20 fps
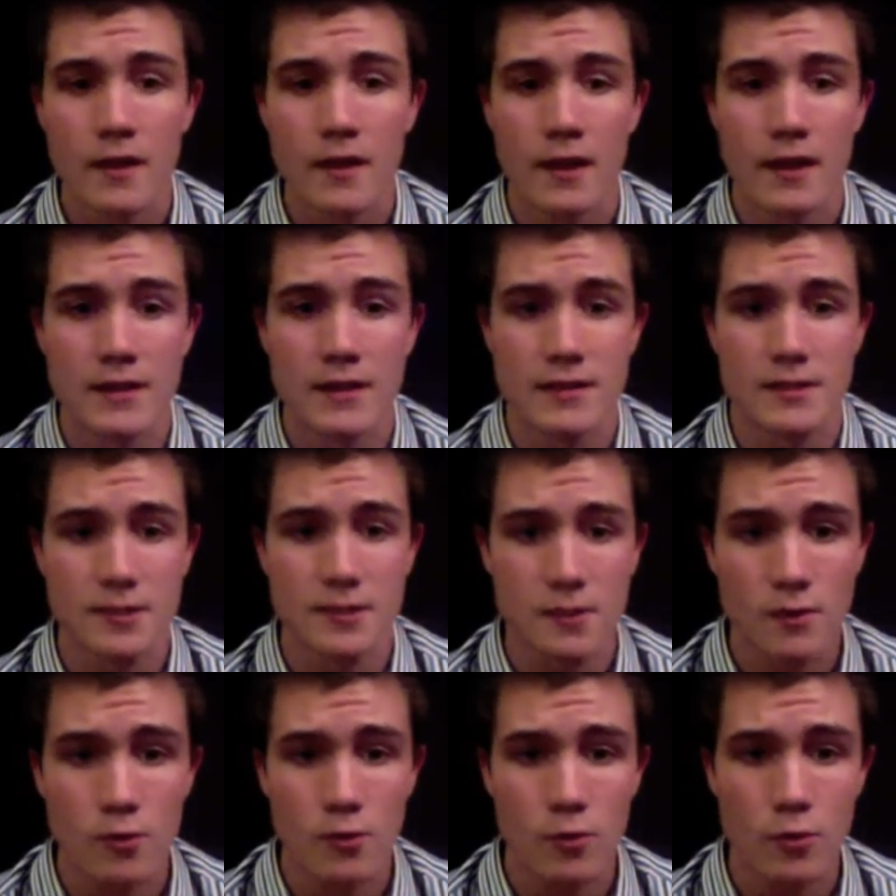as it took
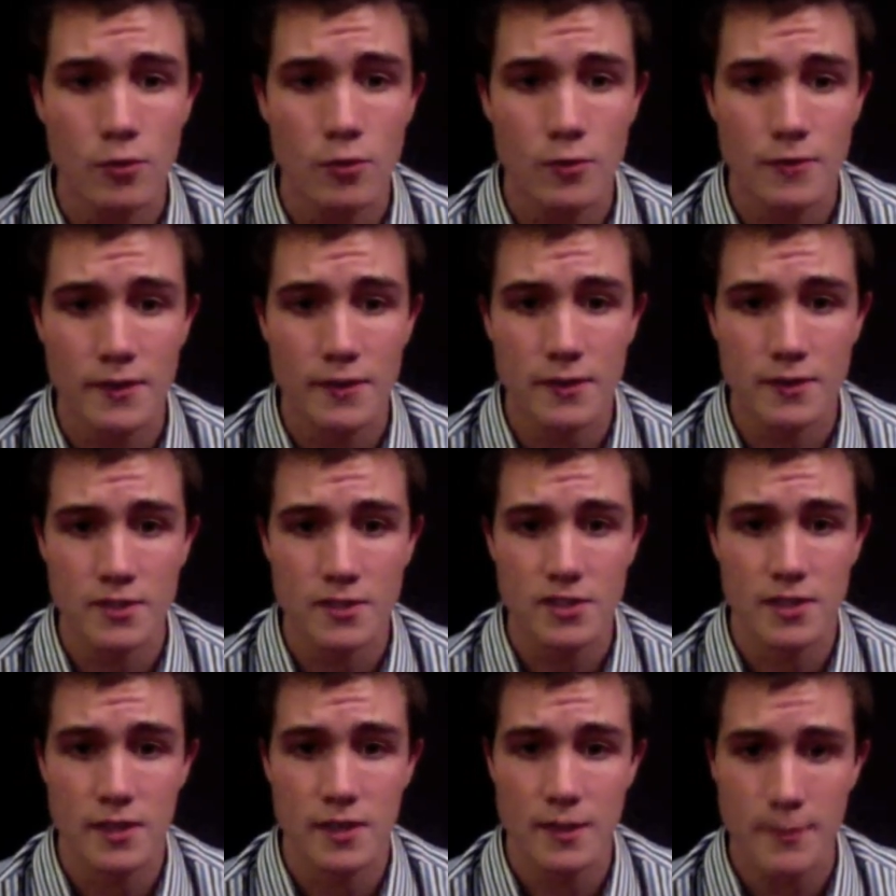a hold of English
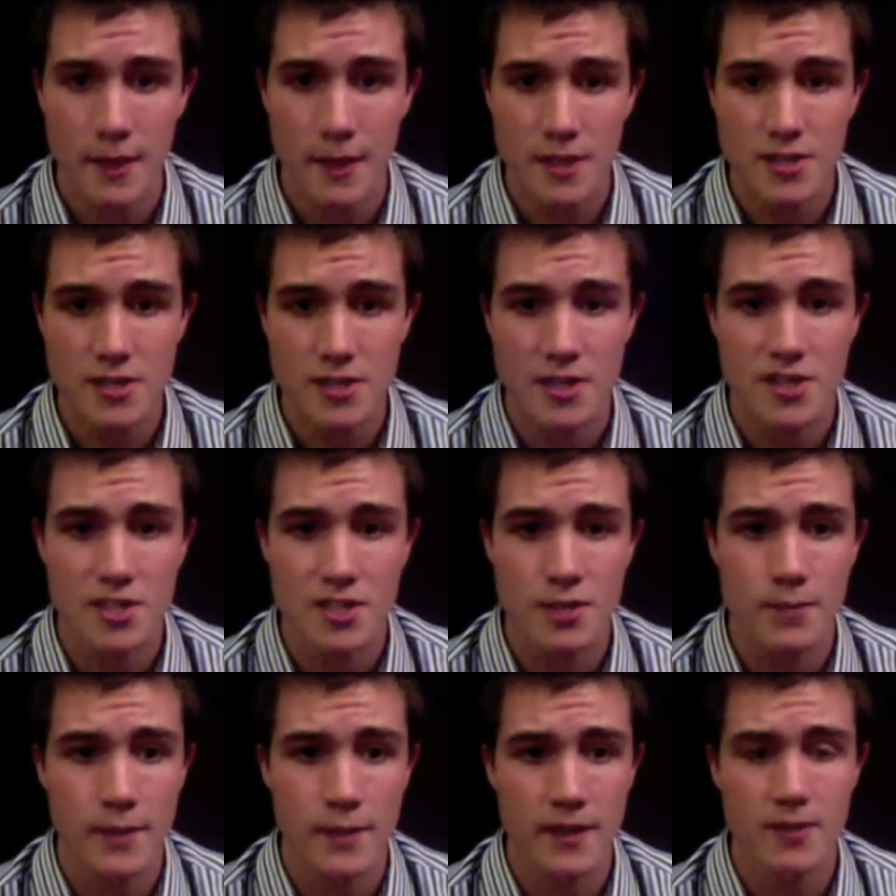
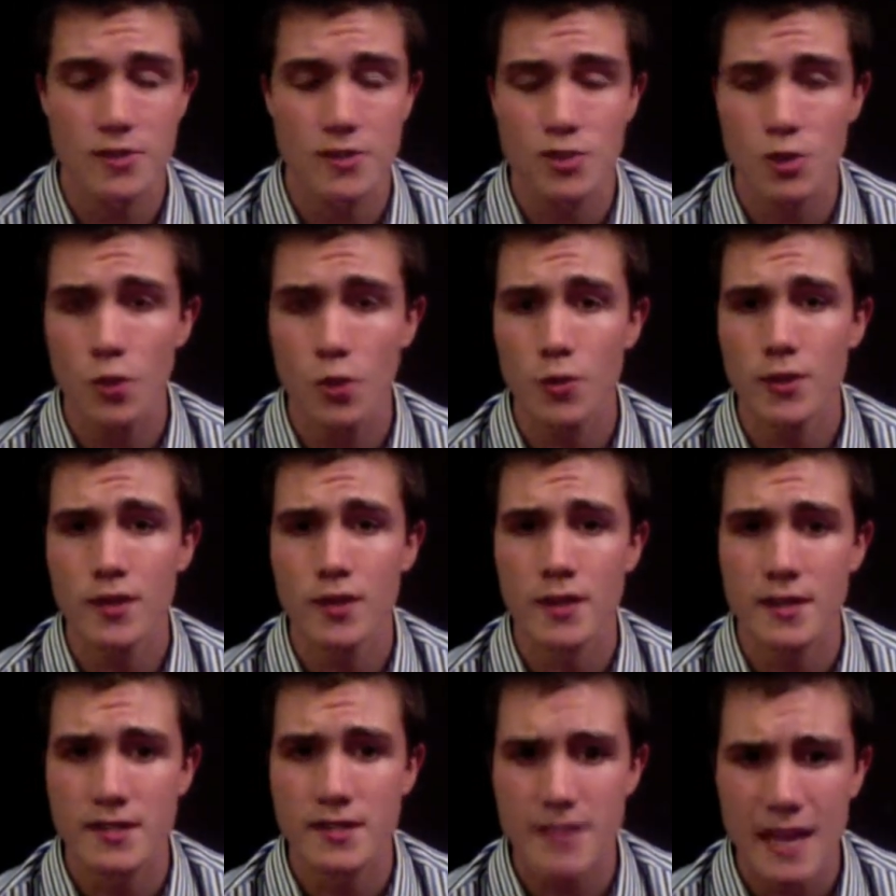imagination by controlling
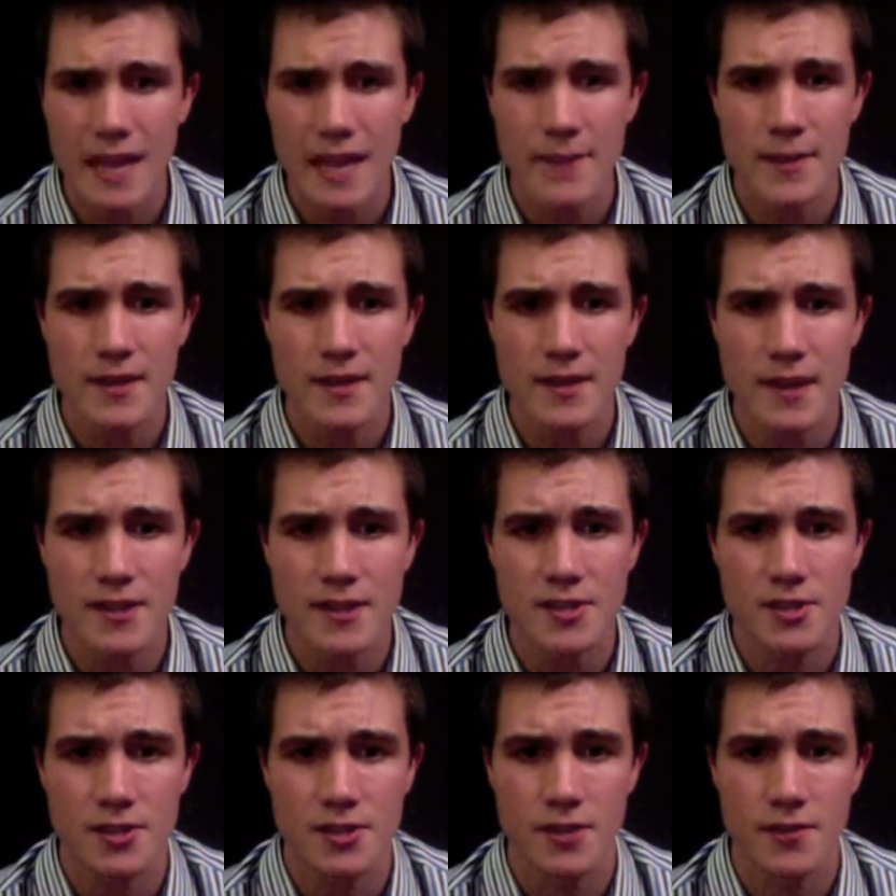and taming
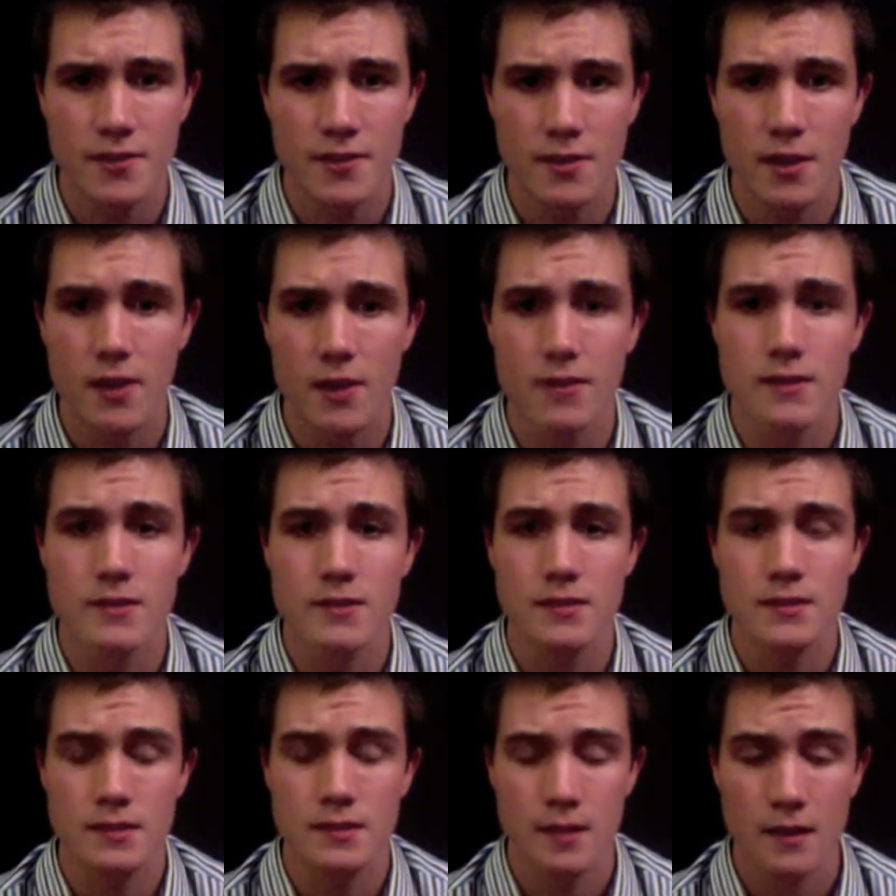nature in the
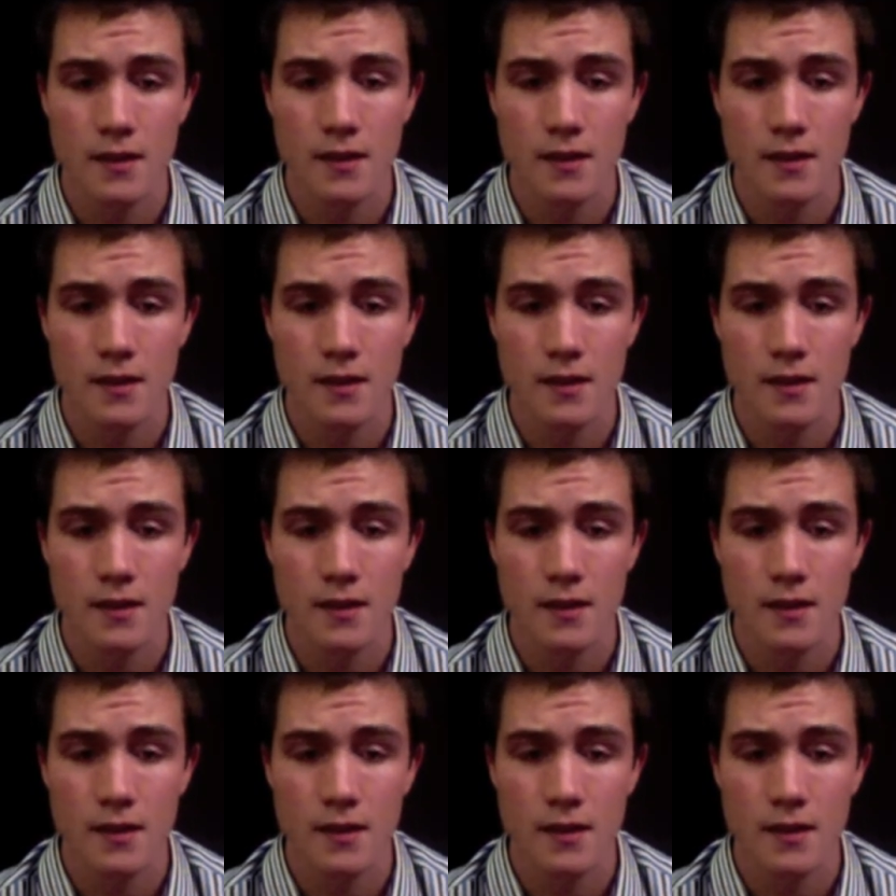gardens.